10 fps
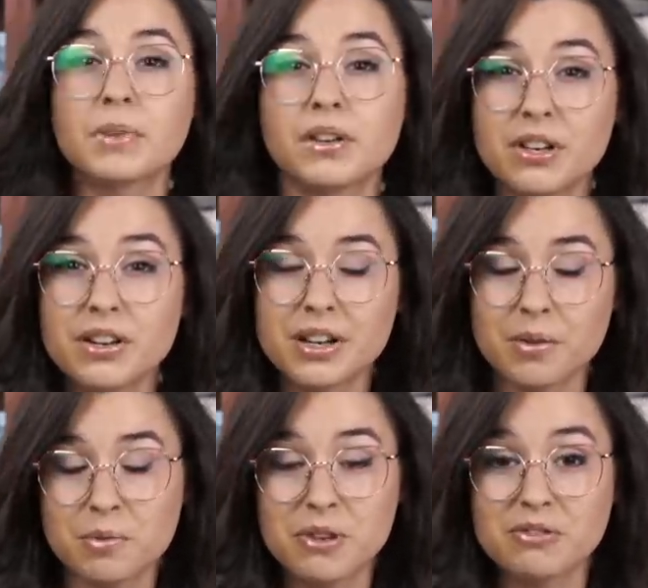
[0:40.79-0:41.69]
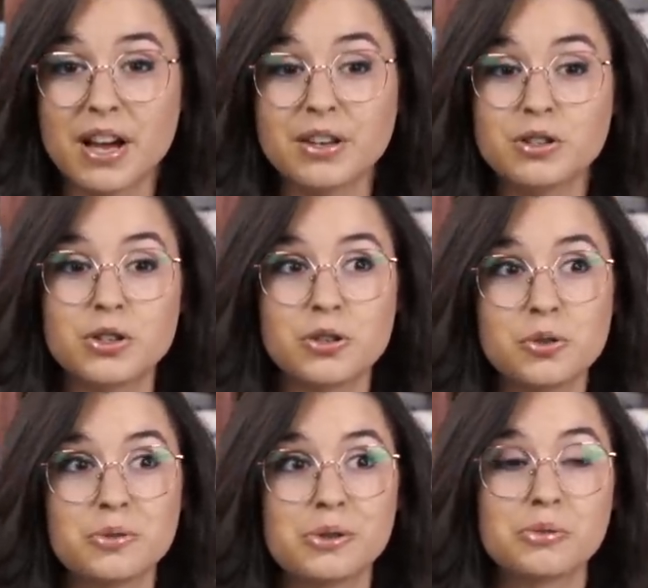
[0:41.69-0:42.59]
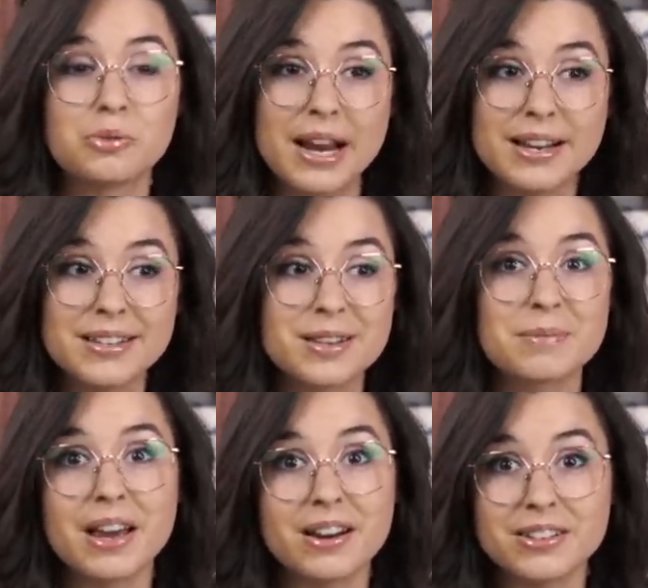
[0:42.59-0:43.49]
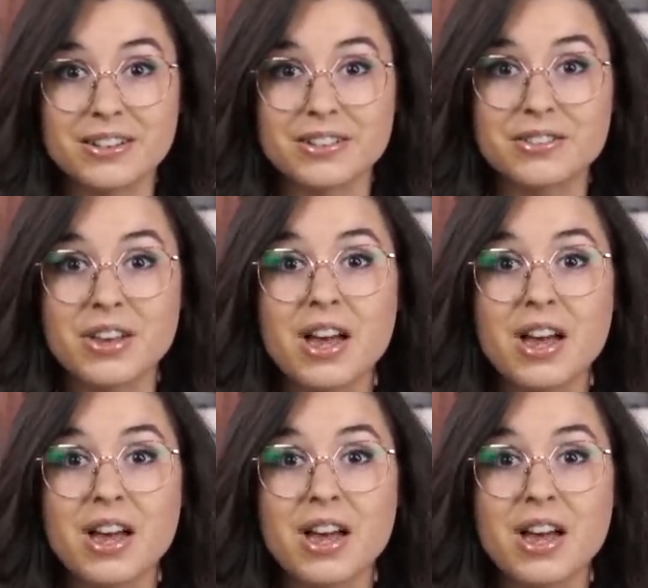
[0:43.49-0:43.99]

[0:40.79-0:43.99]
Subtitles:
But I figured it would be fun to rank some characters